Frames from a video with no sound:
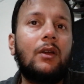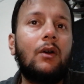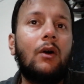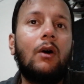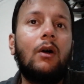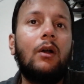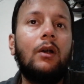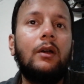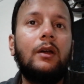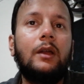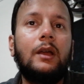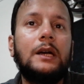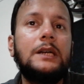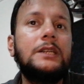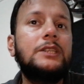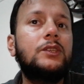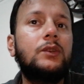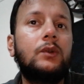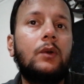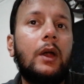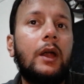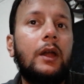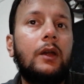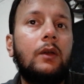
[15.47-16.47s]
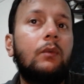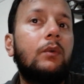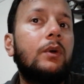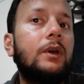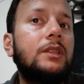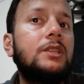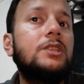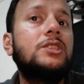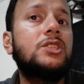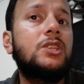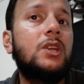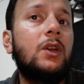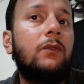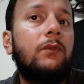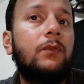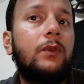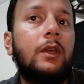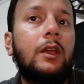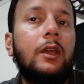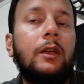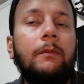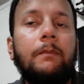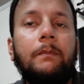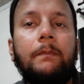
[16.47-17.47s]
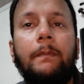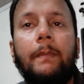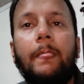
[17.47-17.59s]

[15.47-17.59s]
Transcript: called Shred With Shifty,